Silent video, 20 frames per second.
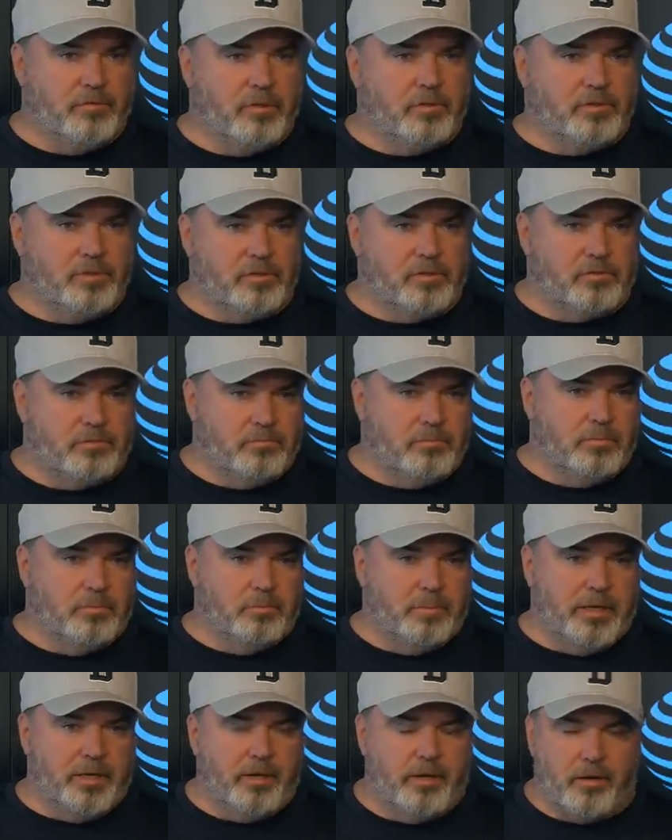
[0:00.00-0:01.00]
You know, just
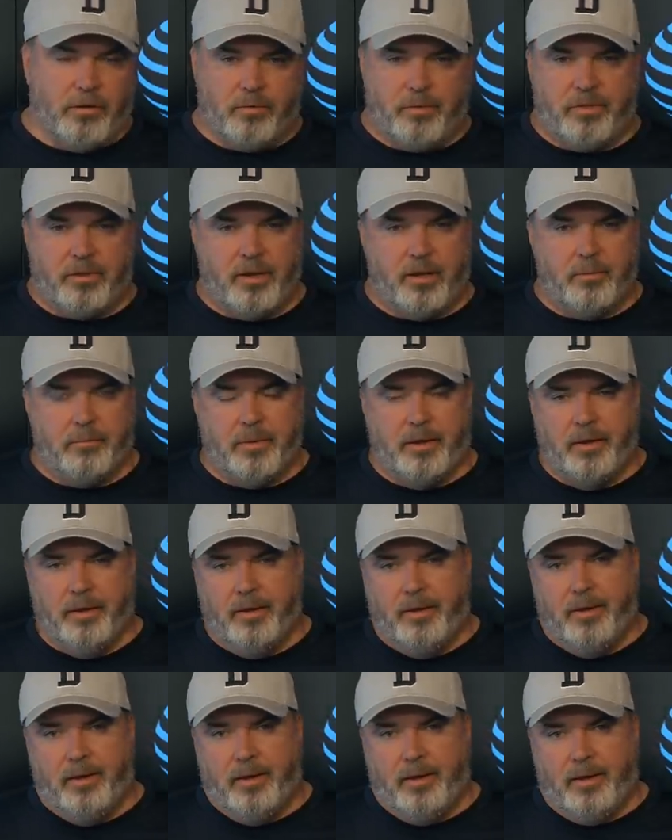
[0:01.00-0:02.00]
being here with him,
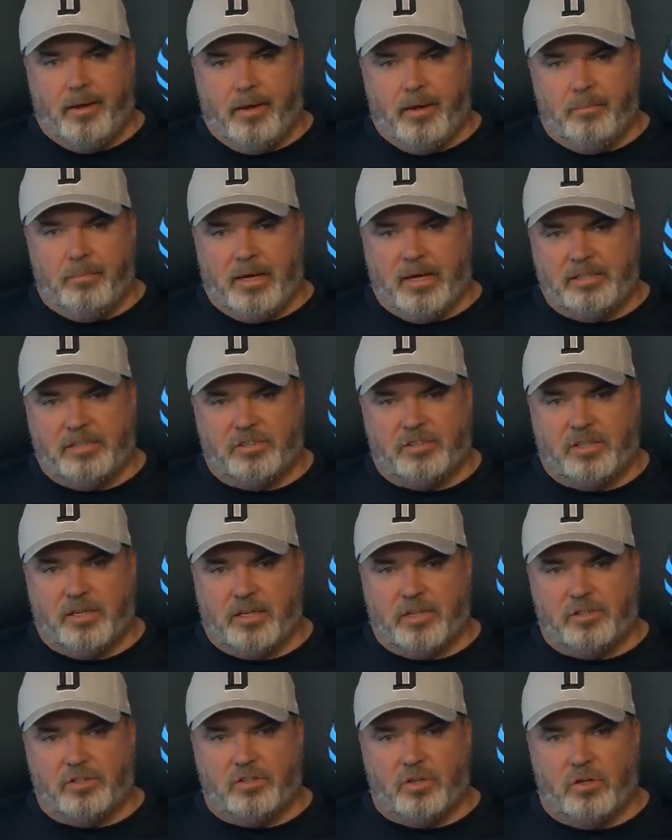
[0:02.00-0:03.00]
uh, but I just
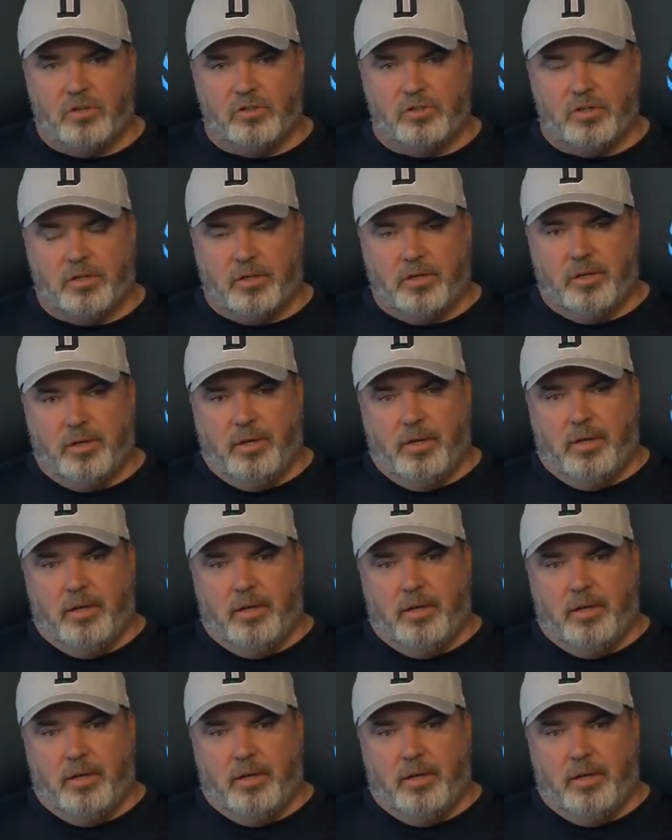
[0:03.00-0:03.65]
think it shows you